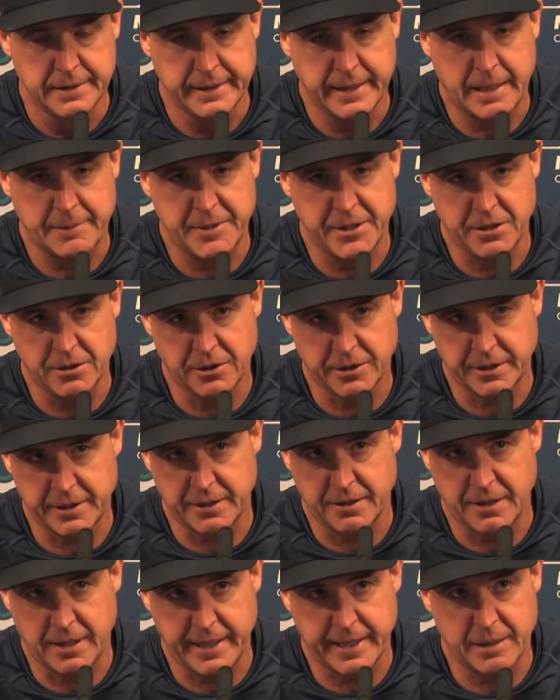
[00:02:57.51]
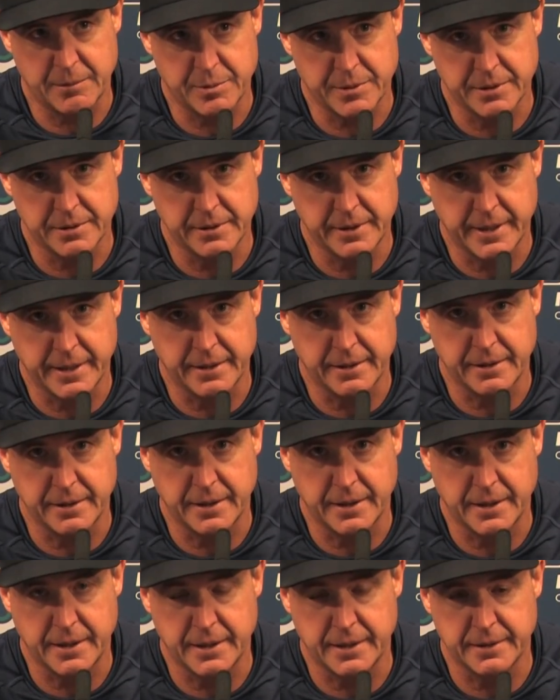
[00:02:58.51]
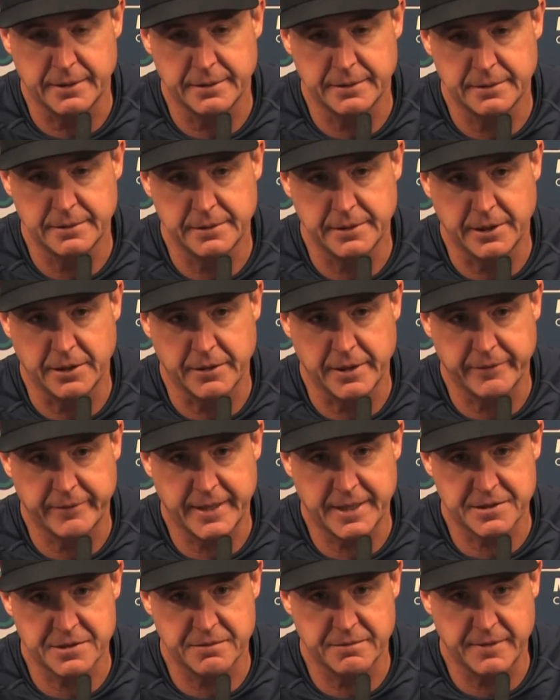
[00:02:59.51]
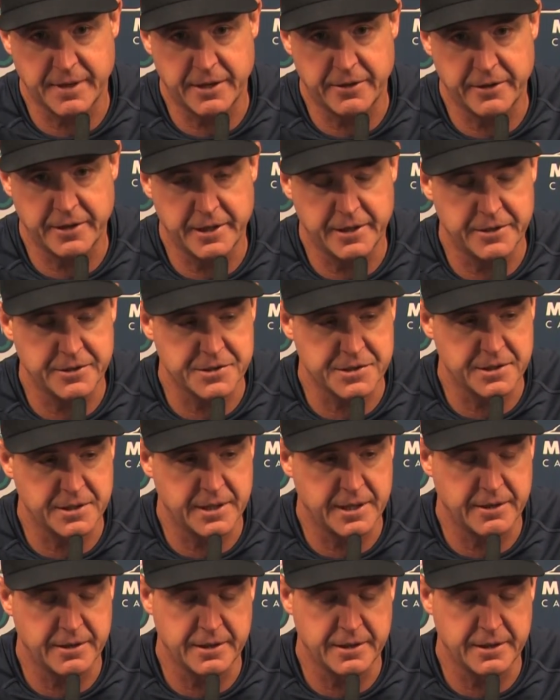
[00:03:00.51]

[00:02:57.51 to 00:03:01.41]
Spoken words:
Yeah, I mean, you look at their lineup, and you know, they've got some veteran hitters in there,